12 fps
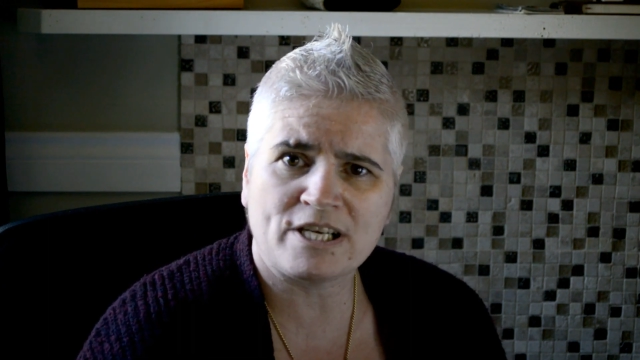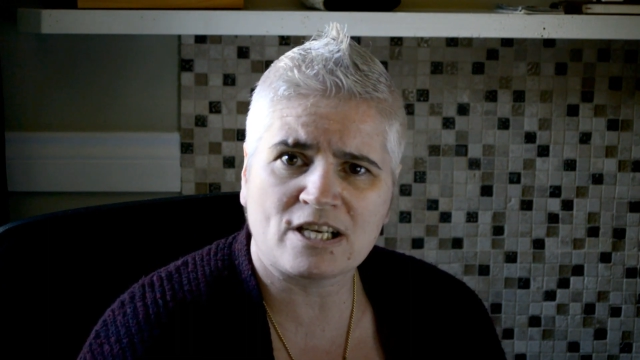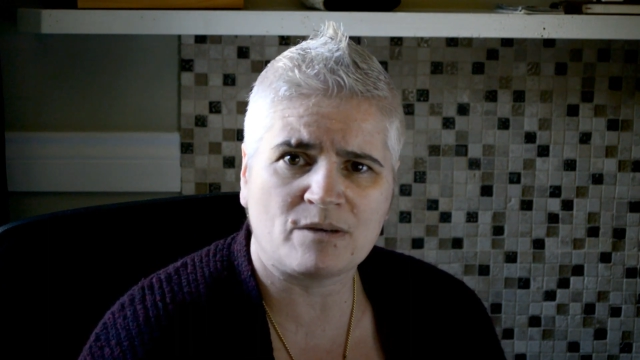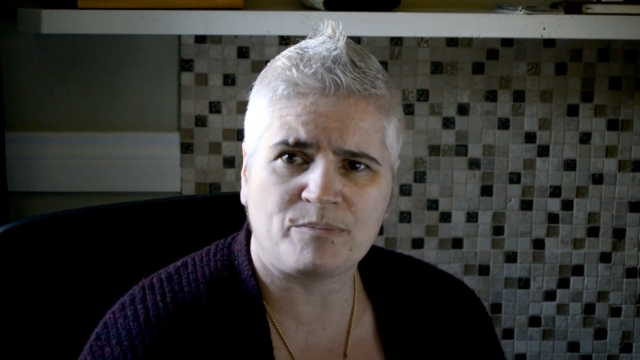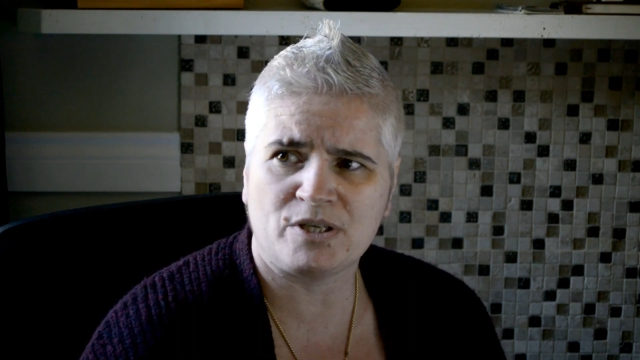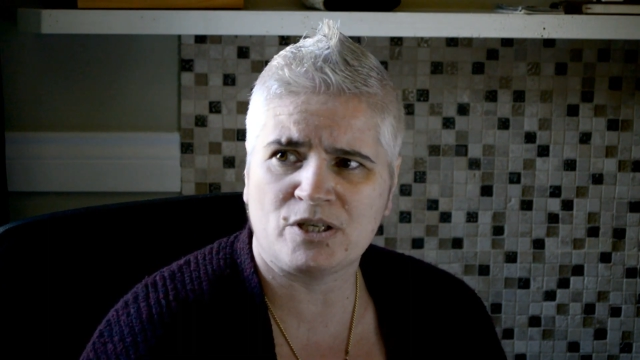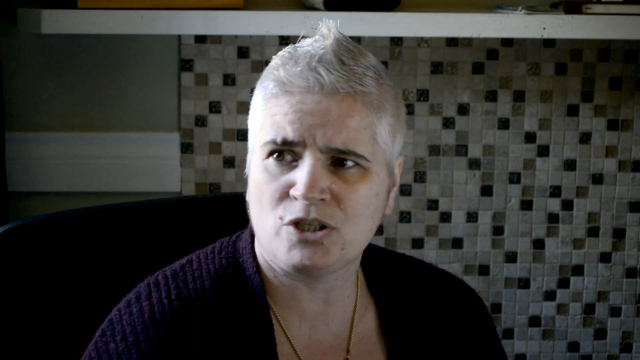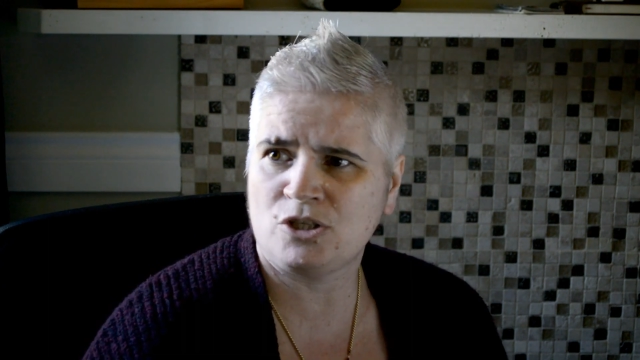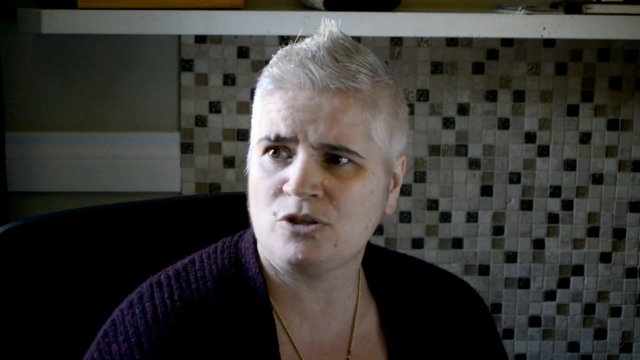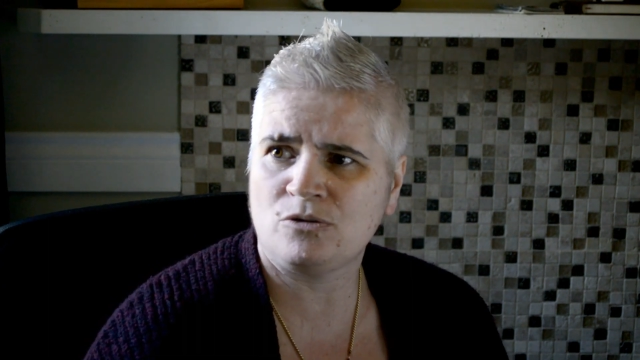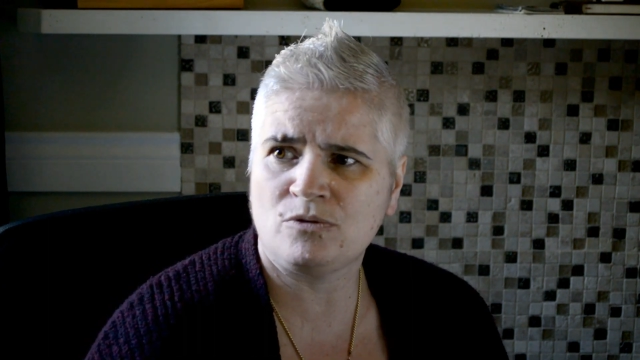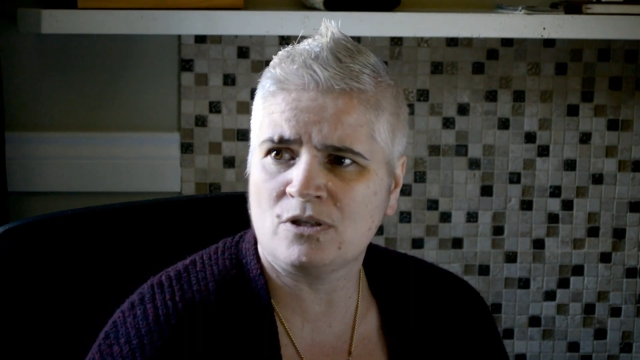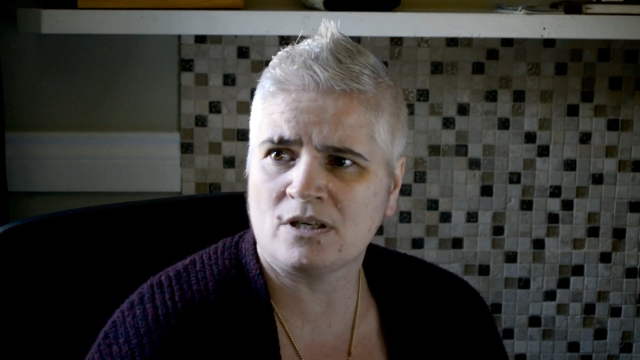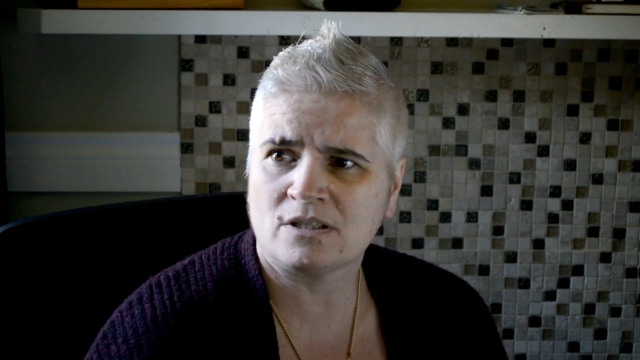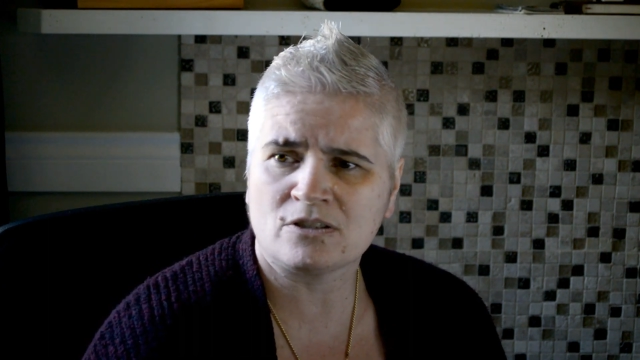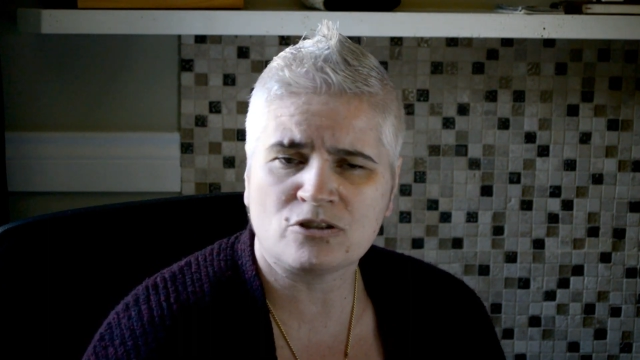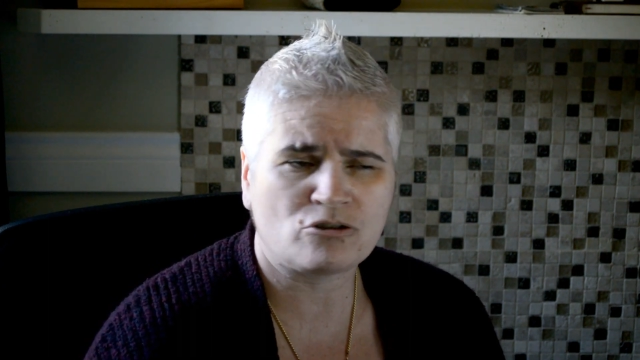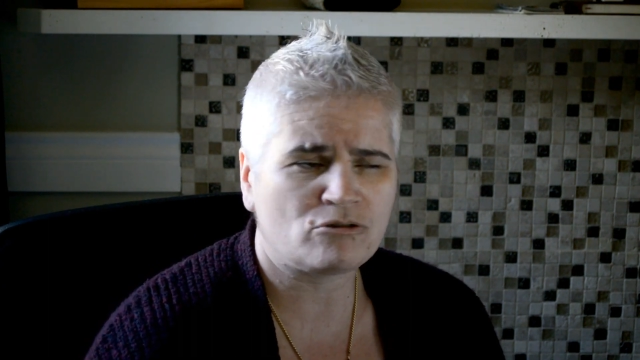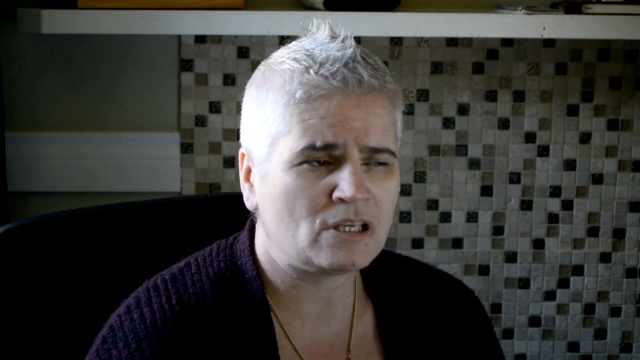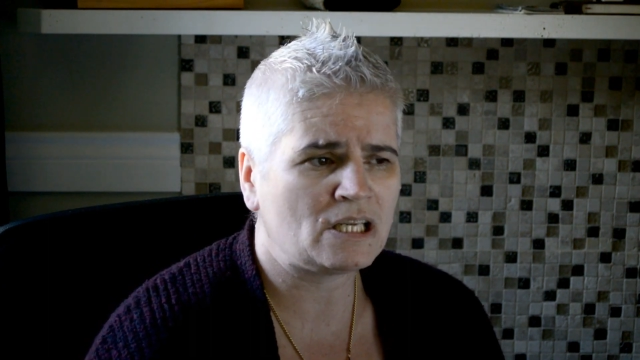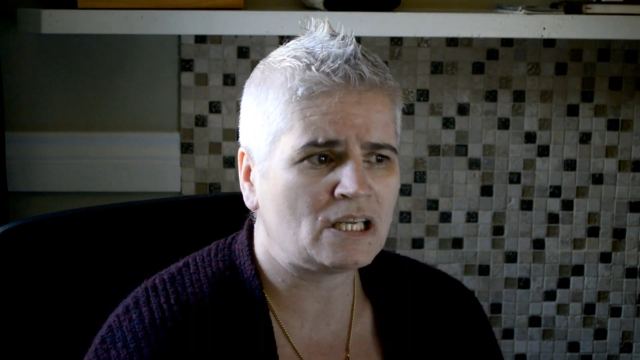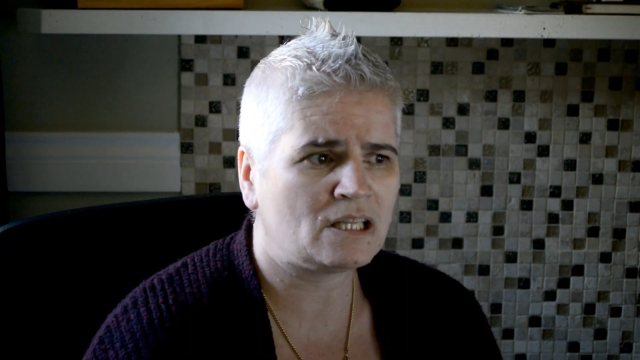It could be a new young tree.